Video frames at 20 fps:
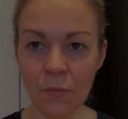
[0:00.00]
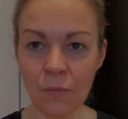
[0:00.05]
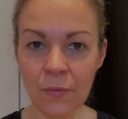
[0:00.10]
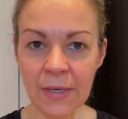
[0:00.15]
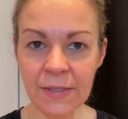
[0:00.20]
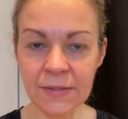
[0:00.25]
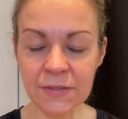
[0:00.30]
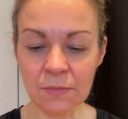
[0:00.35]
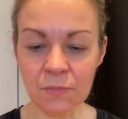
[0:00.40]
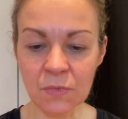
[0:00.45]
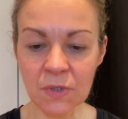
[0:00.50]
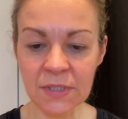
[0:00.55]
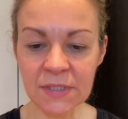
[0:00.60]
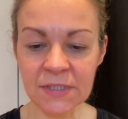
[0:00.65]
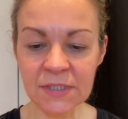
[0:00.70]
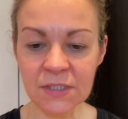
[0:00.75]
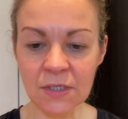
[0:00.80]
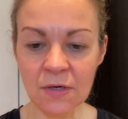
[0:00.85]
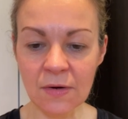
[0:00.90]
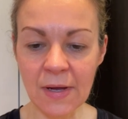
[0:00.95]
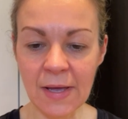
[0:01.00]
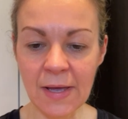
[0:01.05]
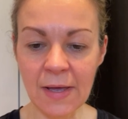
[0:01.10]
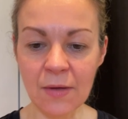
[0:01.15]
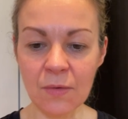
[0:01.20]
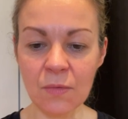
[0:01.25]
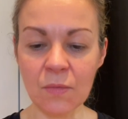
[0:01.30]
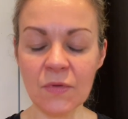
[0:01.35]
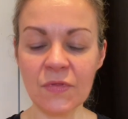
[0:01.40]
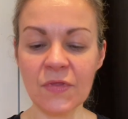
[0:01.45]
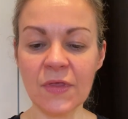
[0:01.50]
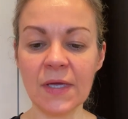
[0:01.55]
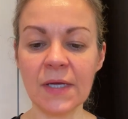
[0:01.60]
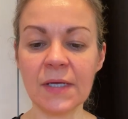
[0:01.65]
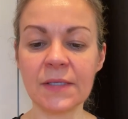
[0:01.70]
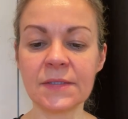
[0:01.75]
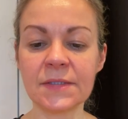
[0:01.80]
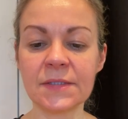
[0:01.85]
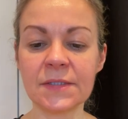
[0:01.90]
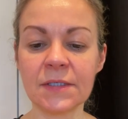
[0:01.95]
Okay, so I'm going to start out with the
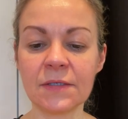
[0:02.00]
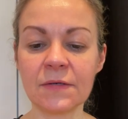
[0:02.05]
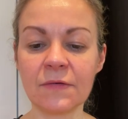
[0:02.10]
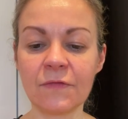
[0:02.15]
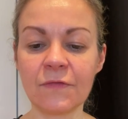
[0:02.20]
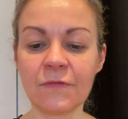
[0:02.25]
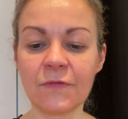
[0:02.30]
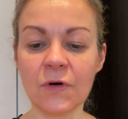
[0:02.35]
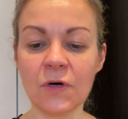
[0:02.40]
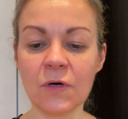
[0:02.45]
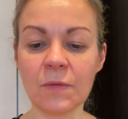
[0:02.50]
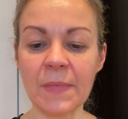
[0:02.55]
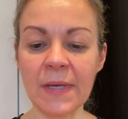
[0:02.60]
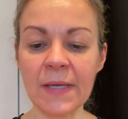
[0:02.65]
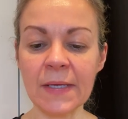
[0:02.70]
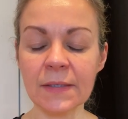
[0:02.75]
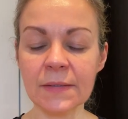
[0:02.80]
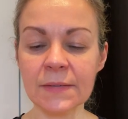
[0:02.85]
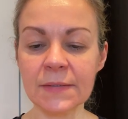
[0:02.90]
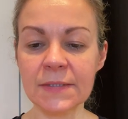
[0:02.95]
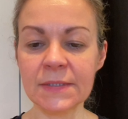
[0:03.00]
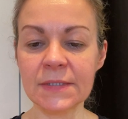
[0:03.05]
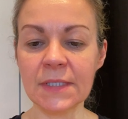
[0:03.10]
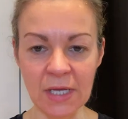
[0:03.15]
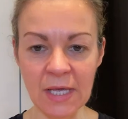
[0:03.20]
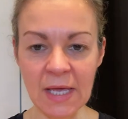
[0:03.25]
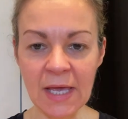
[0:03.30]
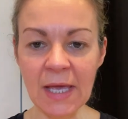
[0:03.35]
Instant Firmex.